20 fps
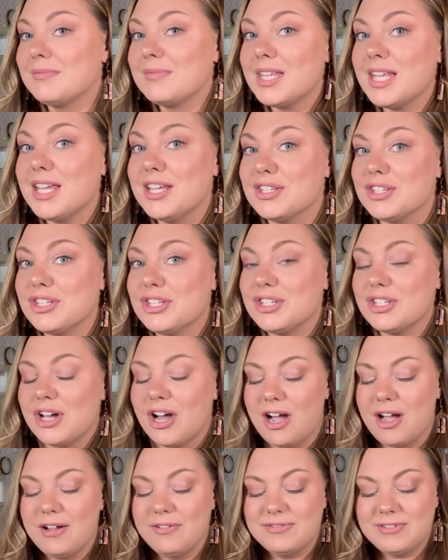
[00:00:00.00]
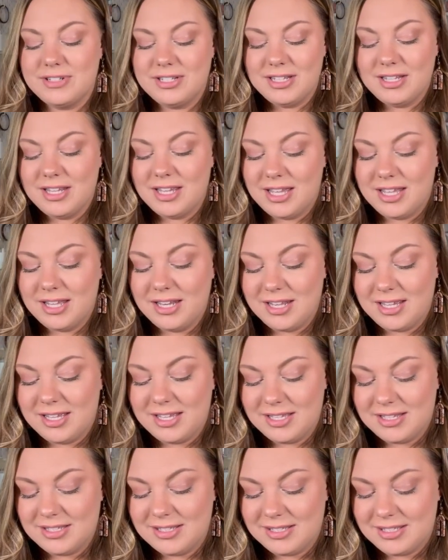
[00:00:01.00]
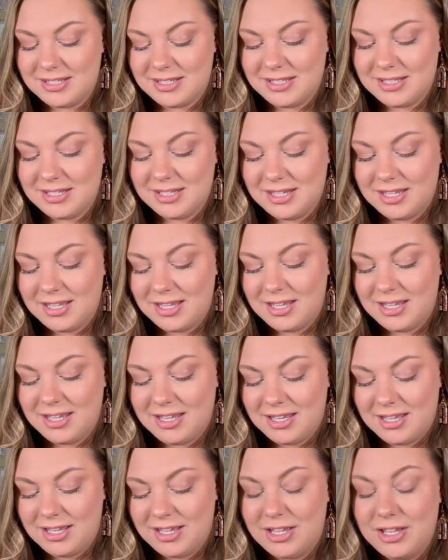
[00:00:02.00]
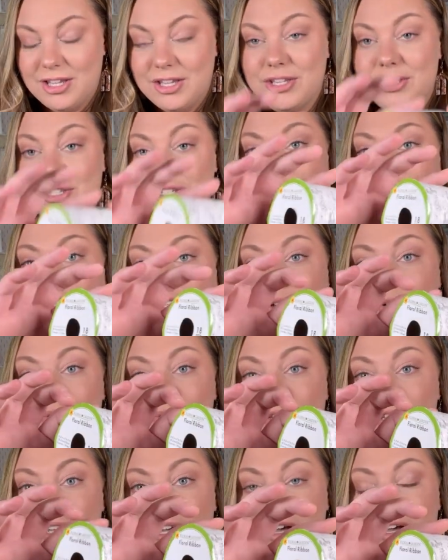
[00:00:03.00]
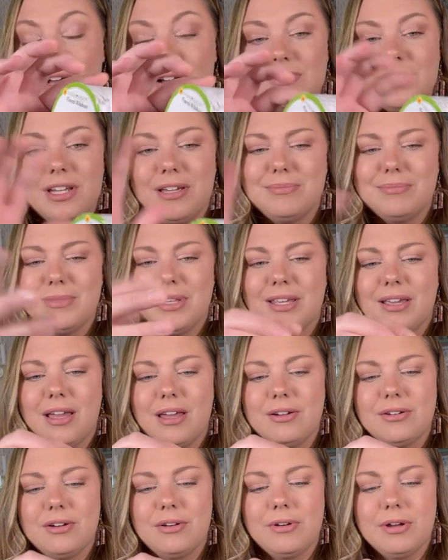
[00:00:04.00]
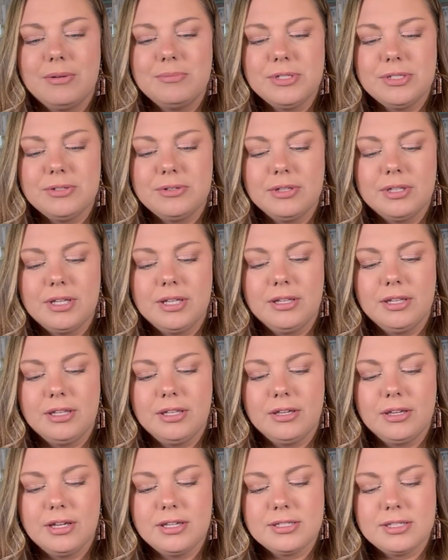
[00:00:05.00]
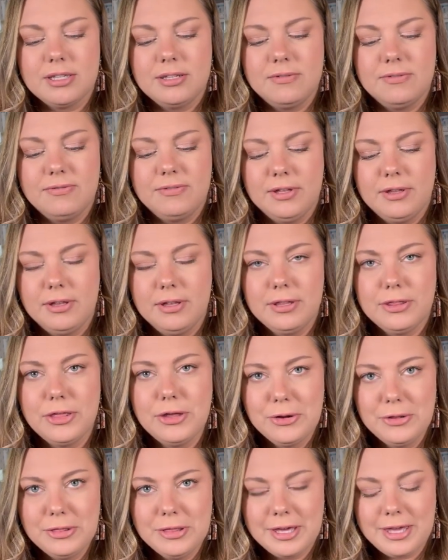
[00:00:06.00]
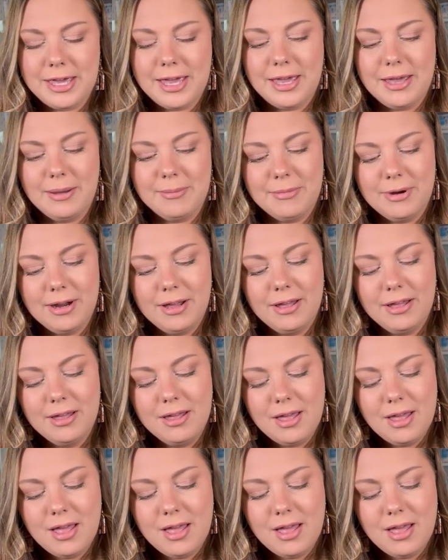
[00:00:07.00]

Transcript: is soft. It is so soft. I'm like, I don't know why I'm doing that. Like, you guys can feel it through the camera.